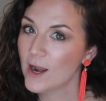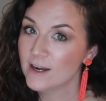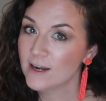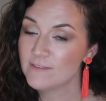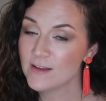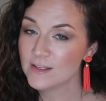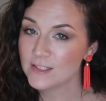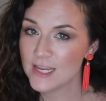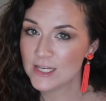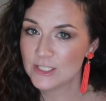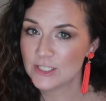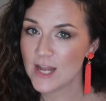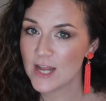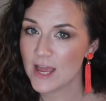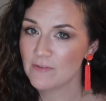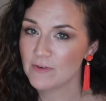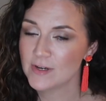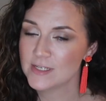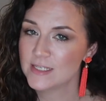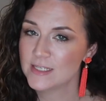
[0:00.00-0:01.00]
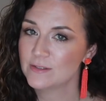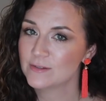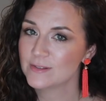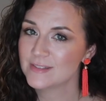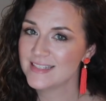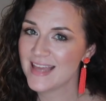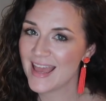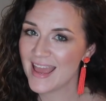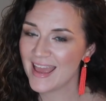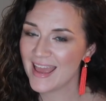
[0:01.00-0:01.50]
wear foundation every single
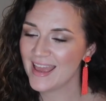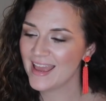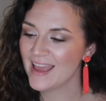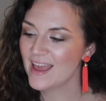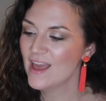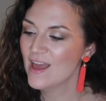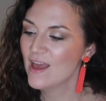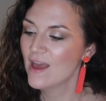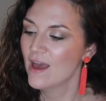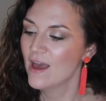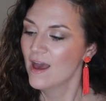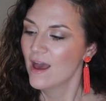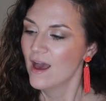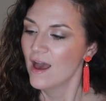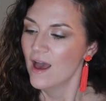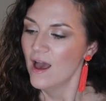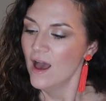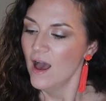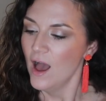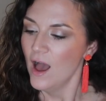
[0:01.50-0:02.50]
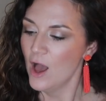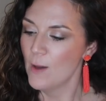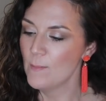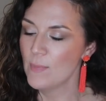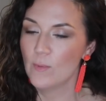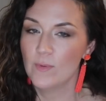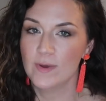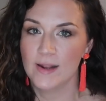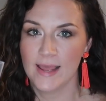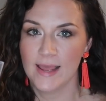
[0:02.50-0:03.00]
day,
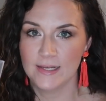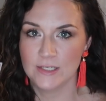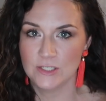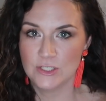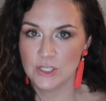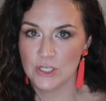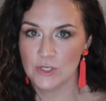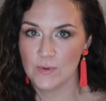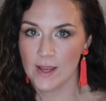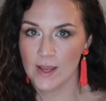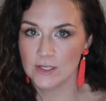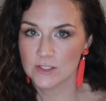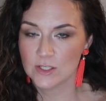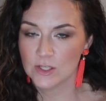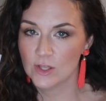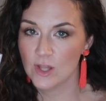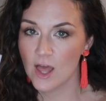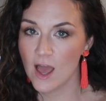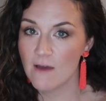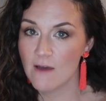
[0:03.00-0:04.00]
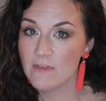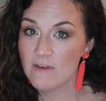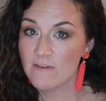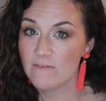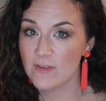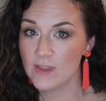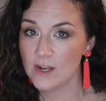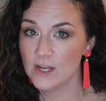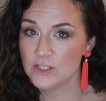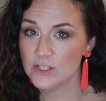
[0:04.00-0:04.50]
but when I do, I just love the
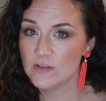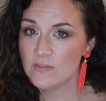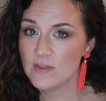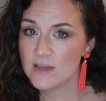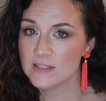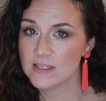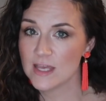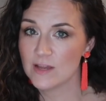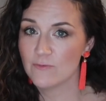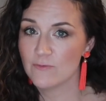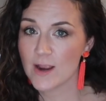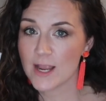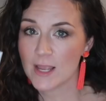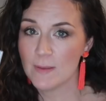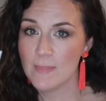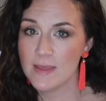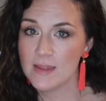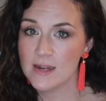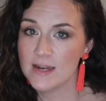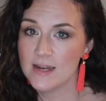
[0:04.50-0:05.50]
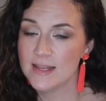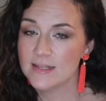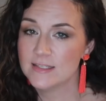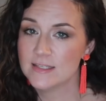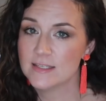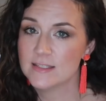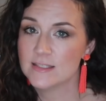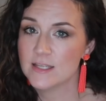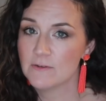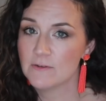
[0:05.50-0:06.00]
finish of this. I've recommended it
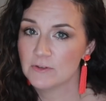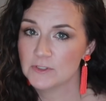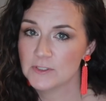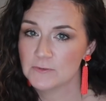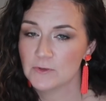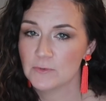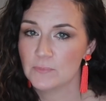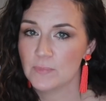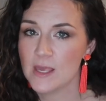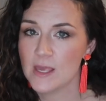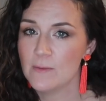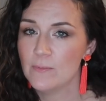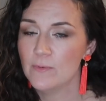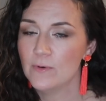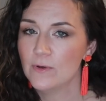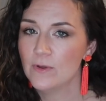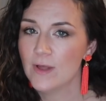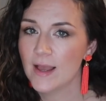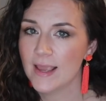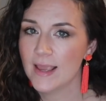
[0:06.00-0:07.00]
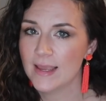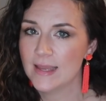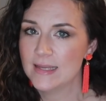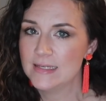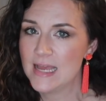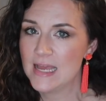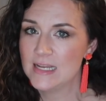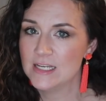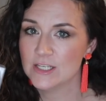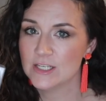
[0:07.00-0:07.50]
to several different people,
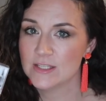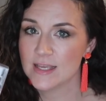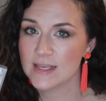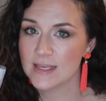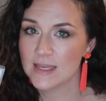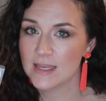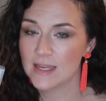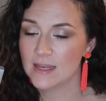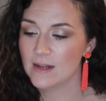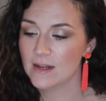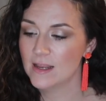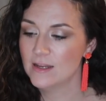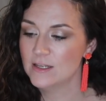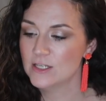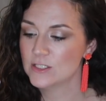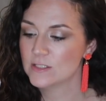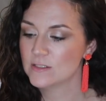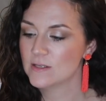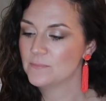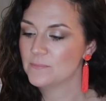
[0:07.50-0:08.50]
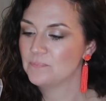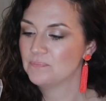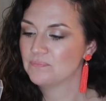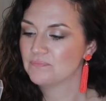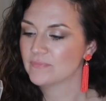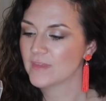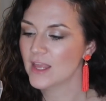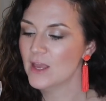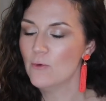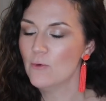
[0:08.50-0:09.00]
and I just think
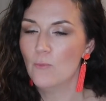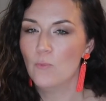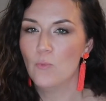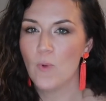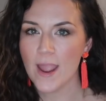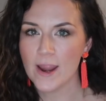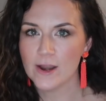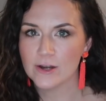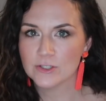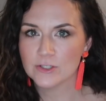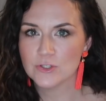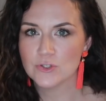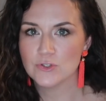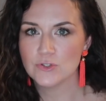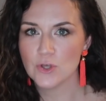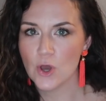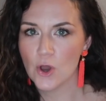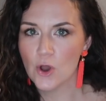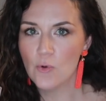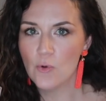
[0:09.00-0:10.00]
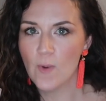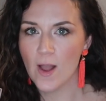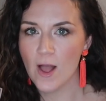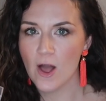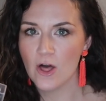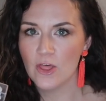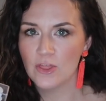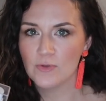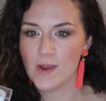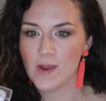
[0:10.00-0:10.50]
it wears so
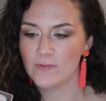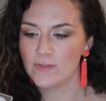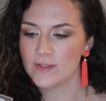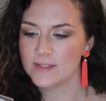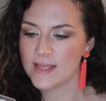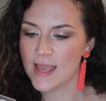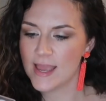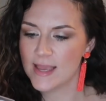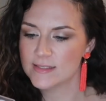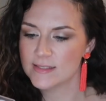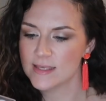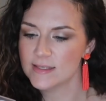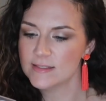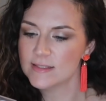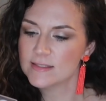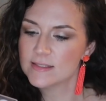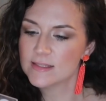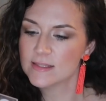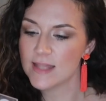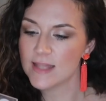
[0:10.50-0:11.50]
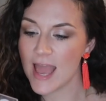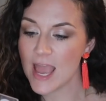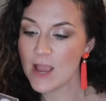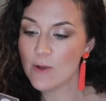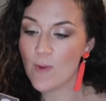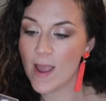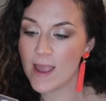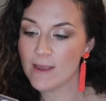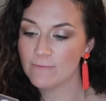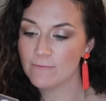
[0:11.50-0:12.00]
well throughout the day. It says it's
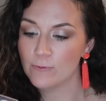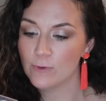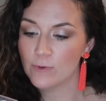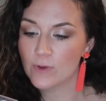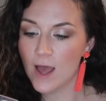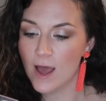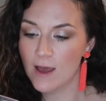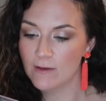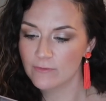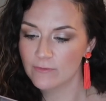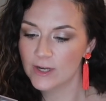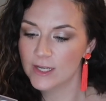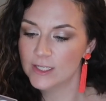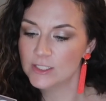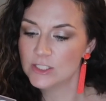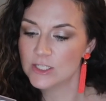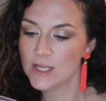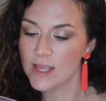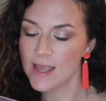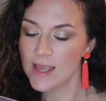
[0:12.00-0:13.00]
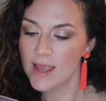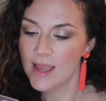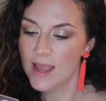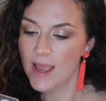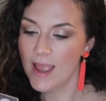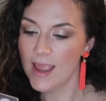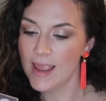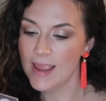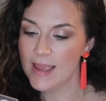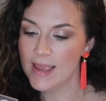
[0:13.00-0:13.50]
lightweight, full coverage,
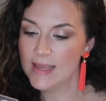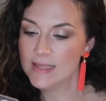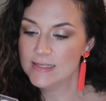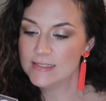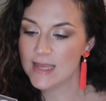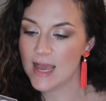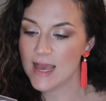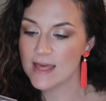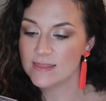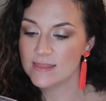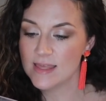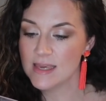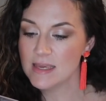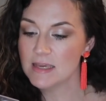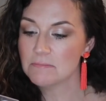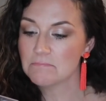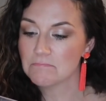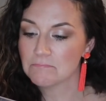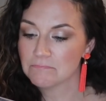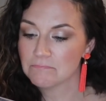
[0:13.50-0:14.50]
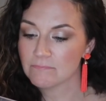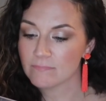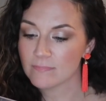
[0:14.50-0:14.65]
and I think